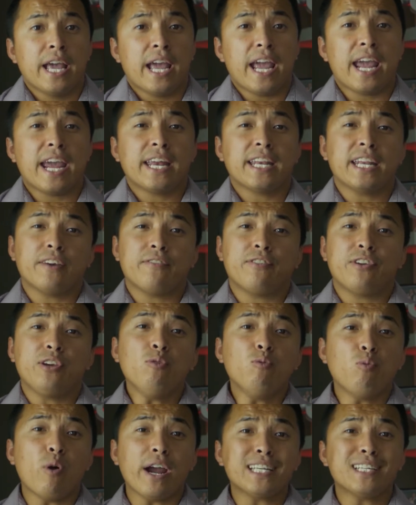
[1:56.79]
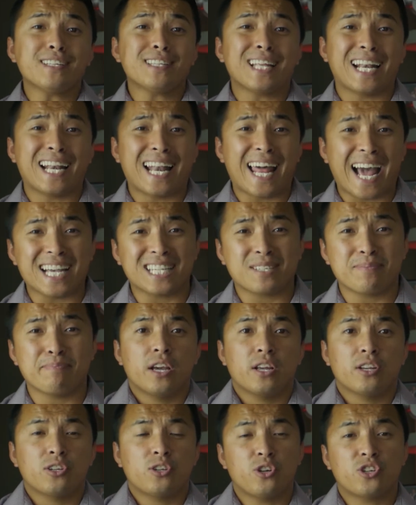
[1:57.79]
And if you wait to the last
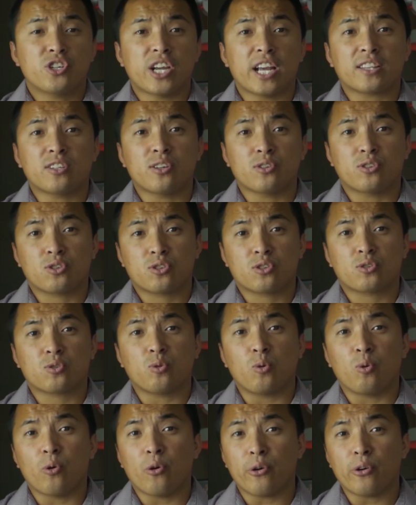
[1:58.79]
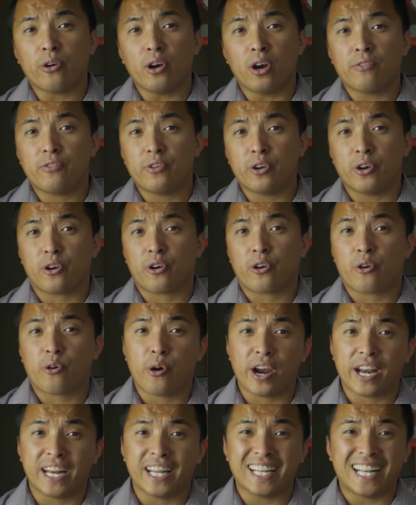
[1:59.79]
minute to check the score of your
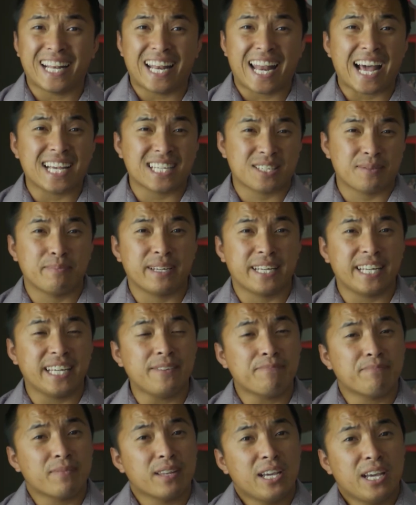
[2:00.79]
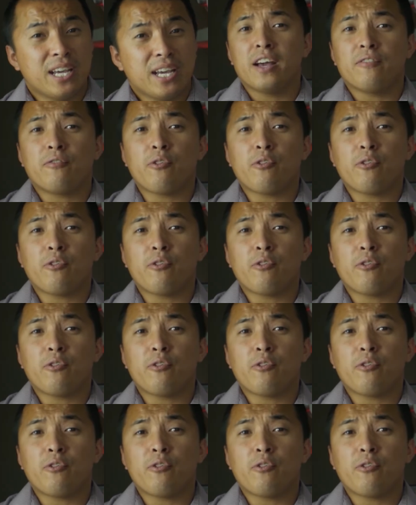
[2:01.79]
credit last minute, for